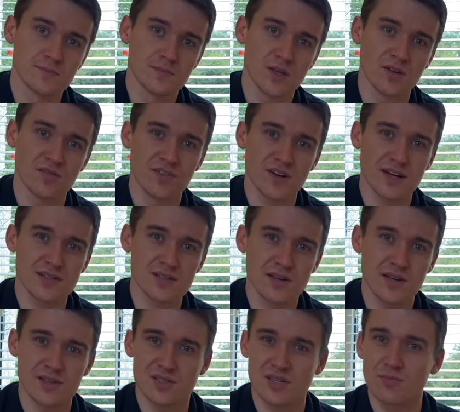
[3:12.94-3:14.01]
In fact,
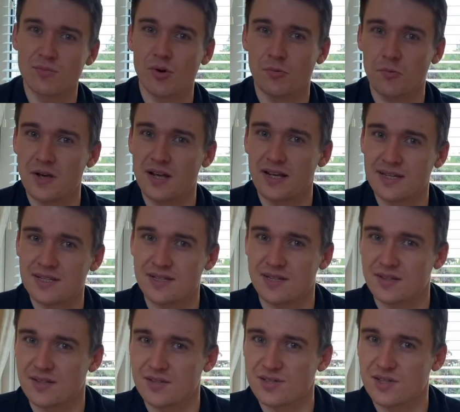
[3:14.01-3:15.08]
it seemed more realistic
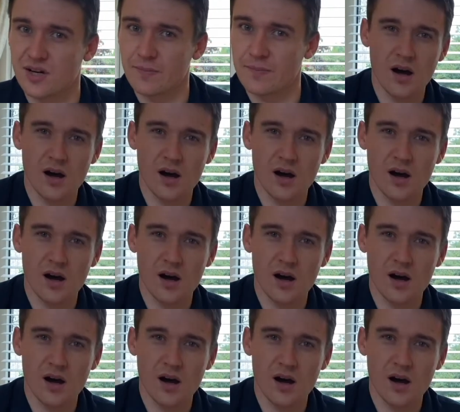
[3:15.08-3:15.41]
this time.